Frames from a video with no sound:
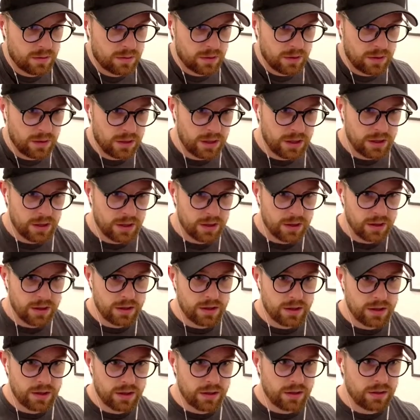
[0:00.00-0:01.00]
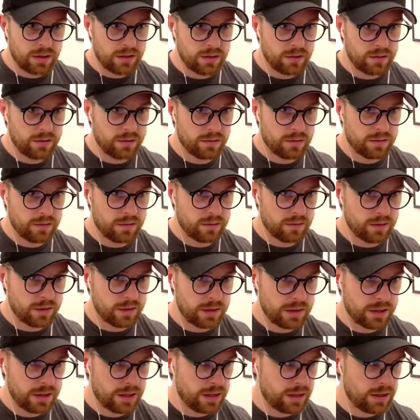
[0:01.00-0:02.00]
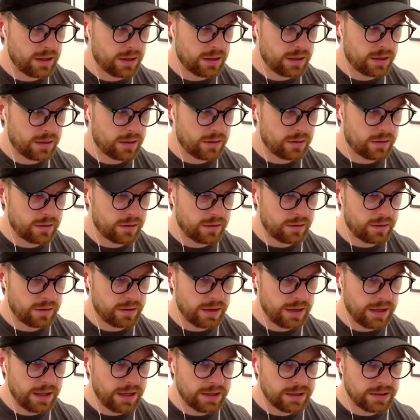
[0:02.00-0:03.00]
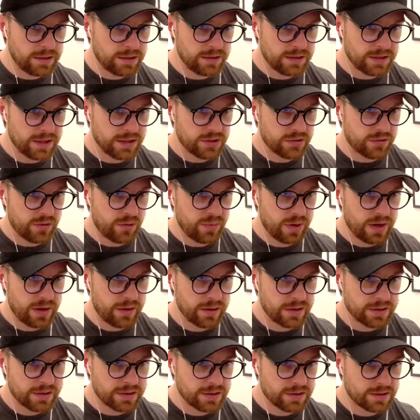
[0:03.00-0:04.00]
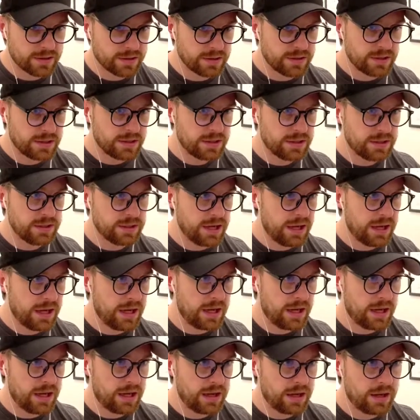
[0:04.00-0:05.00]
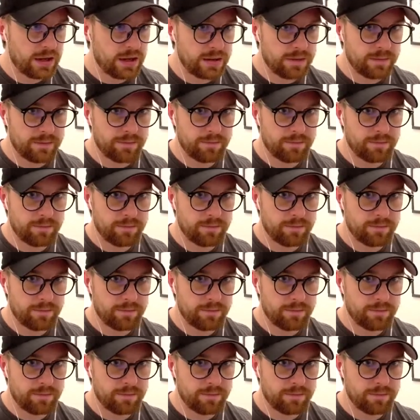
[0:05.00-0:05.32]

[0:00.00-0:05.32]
And then getting our 18th century barracks. Yay!